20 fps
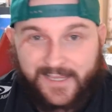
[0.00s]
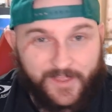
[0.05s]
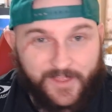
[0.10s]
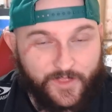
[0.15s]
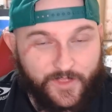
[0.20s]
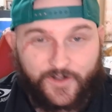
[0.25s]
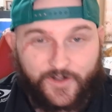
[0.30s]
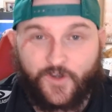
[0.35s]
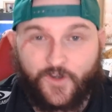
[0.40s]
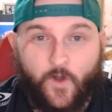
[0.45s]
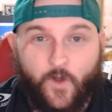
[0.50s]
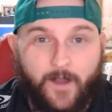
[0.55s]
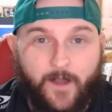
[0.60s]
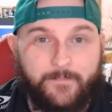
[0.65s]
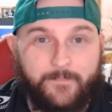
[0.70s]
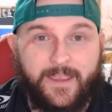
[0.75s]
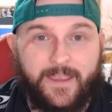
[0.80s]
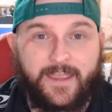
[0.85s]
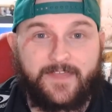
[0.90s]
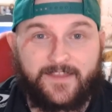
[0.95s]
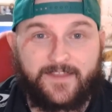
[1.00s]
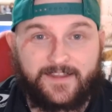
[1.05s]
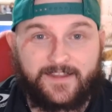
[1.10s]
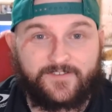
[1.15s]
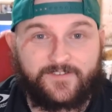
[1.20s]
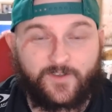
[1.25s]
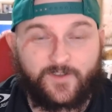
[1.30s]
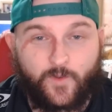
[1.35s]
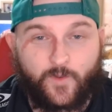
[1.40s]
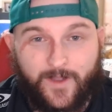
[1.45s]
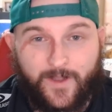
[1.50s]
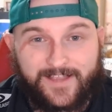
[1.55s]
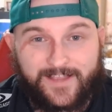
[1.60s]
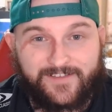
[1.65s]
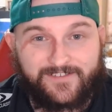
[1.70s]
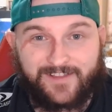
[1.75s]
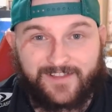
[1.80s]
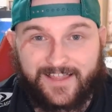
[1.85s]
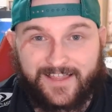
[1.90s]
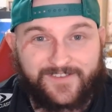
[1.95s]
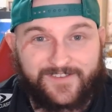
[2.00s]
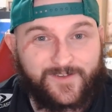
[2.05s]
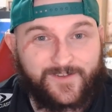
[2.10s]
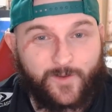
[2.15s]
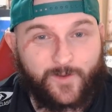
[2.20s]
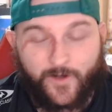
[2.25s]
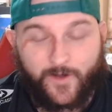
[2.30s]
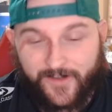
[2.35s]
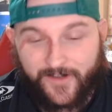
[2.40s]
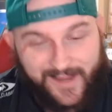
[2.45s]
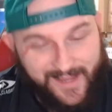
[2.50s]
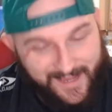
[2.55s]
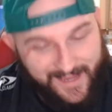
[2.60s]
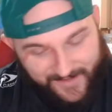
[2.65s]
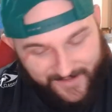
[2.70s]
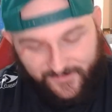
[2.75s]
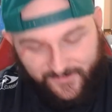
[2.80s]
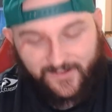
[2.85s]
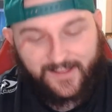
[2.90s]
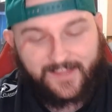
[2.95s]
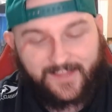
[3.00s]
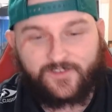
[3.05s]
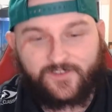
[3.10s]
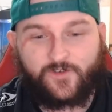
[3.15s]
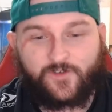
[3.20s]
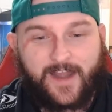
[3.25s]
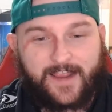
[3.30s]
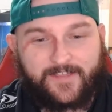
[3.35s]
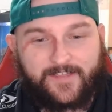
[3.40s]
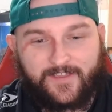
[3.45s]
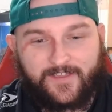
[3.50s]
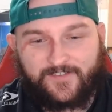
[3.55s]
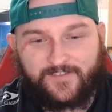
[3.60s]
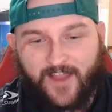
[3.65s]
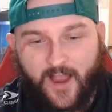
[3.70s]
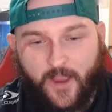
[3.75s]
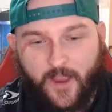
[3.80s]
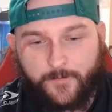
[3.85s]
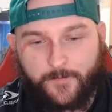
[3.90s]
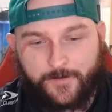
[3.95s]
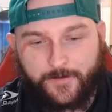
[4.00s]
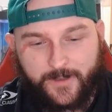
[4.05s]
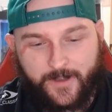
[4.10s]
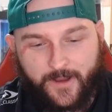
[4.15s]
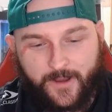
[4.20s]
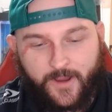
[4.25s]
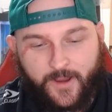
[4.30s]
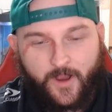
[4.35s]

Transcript: the nightmare that is the Queensland squad. So let's crack this open.